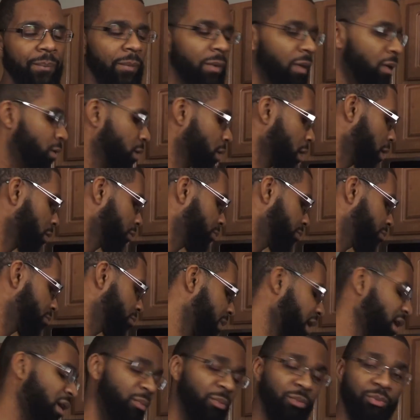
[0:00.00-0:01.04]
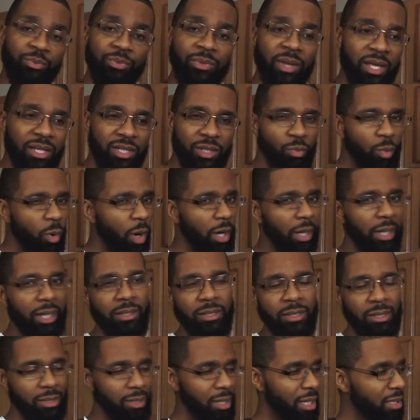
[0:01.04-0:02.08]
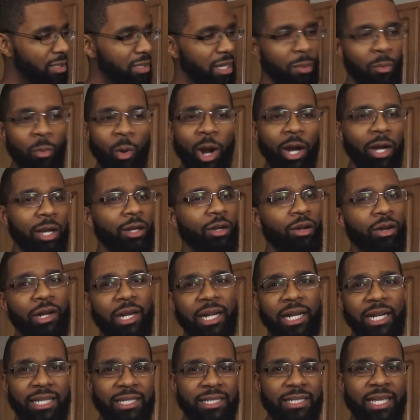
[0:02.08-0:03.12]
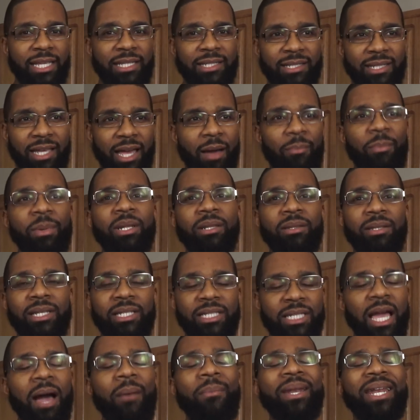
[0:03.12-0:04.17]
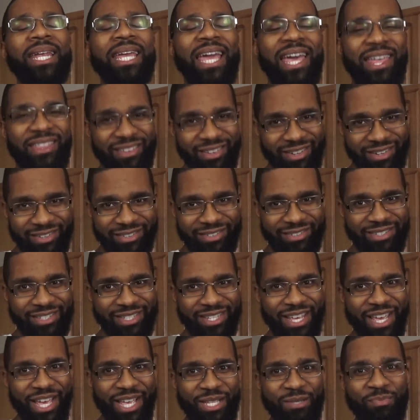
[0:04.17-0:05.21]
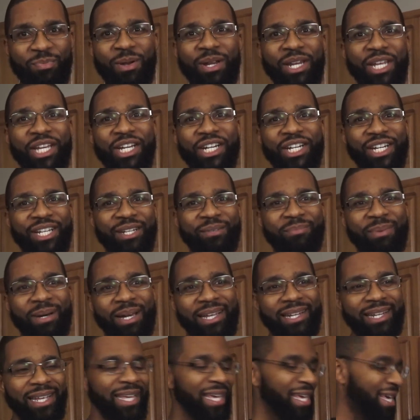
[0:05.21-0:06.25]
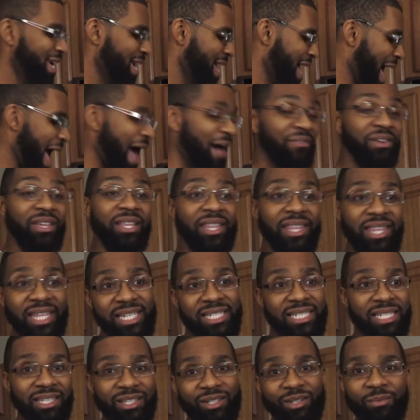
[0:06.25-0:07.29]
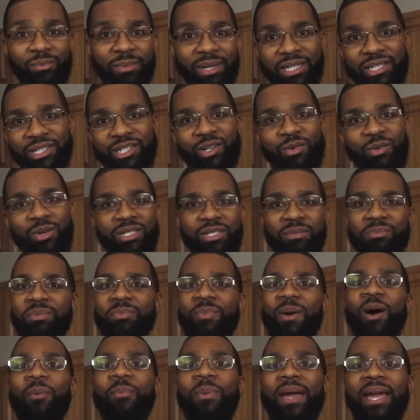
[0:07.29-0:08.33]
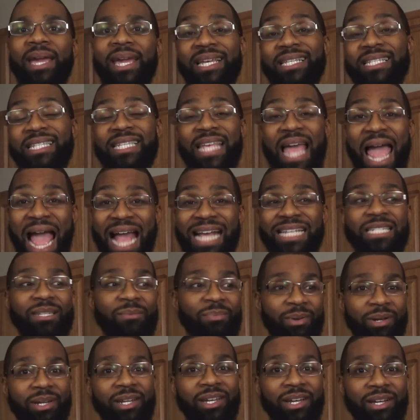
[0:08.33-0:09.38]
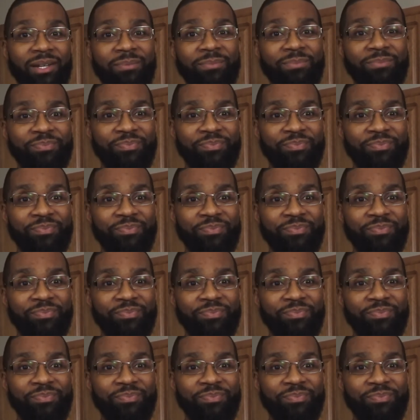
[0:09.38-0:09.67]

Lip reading: you know, I'm working on it. It's coming together. It's pretty good, but having this little mixture with some spelt pancakes is actually pretty good.